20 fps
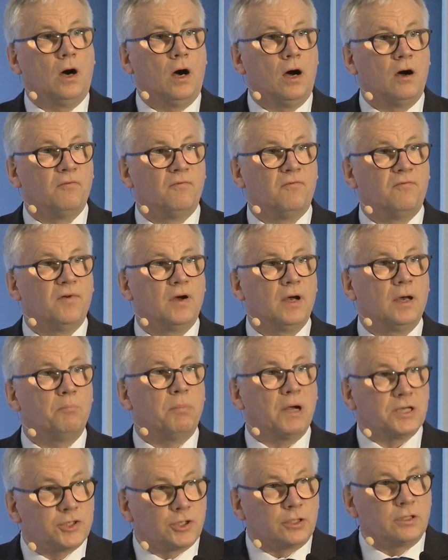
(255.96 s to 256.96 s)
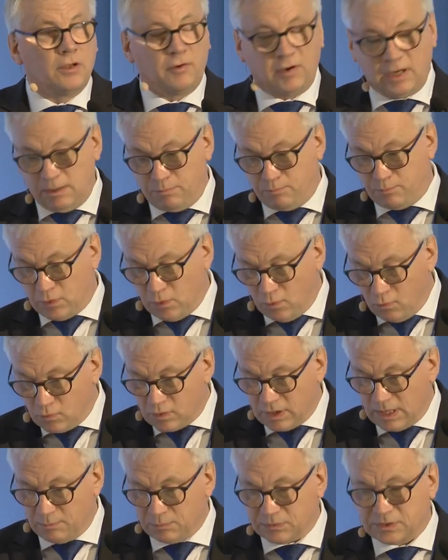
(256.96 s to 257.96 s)
of budgetary
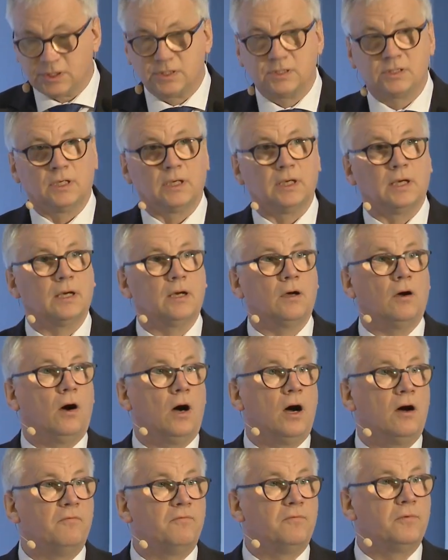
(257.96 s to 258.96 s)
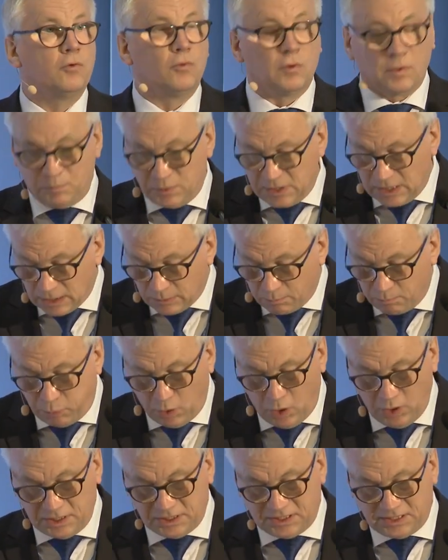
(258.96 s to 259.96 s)
programs, of European
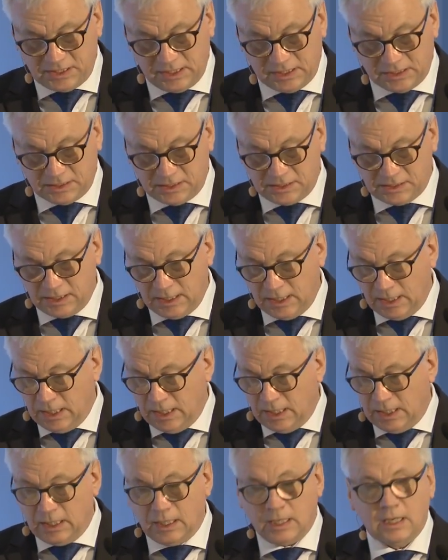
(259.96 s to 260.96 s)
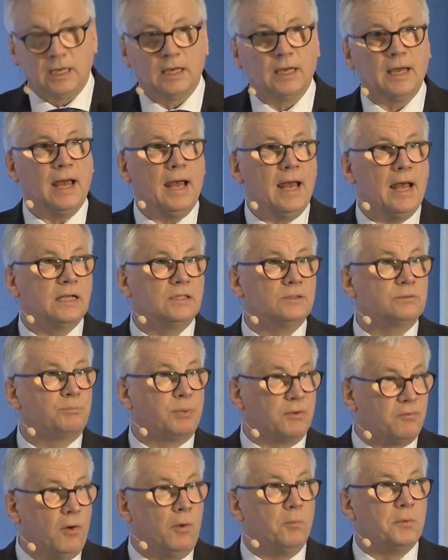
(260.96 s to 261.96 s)
policies, and
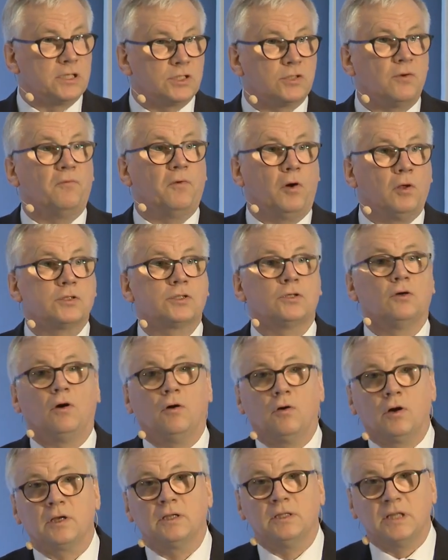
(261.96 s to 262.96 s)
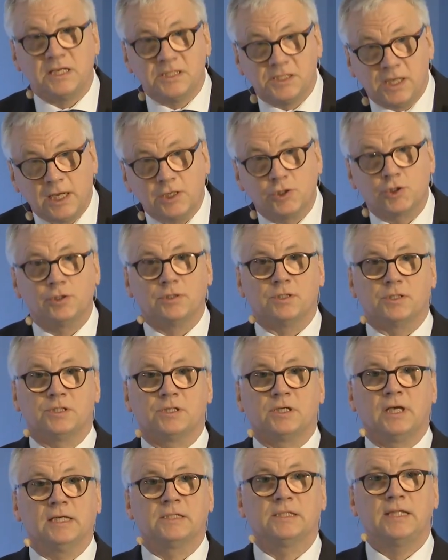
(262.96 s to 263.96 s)
performance of also
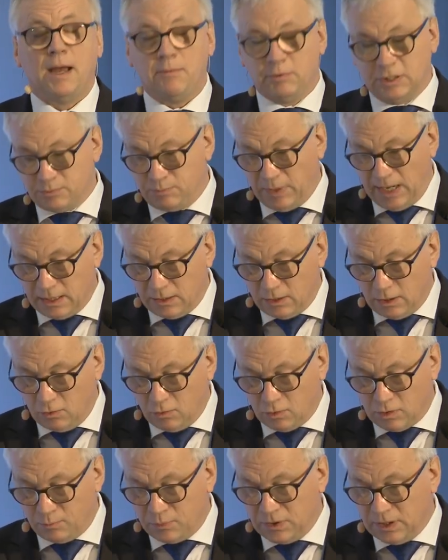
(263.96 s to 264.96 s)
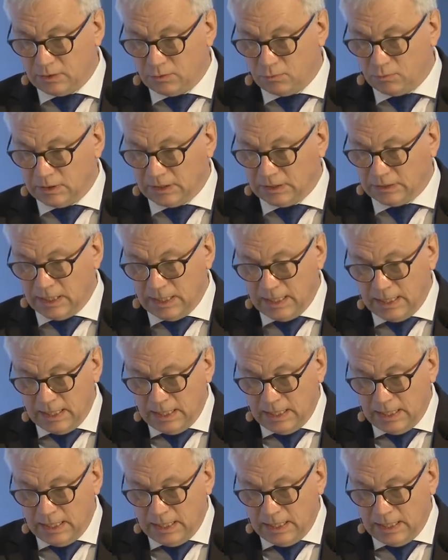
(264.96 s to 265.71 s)
organizations established by the European Union,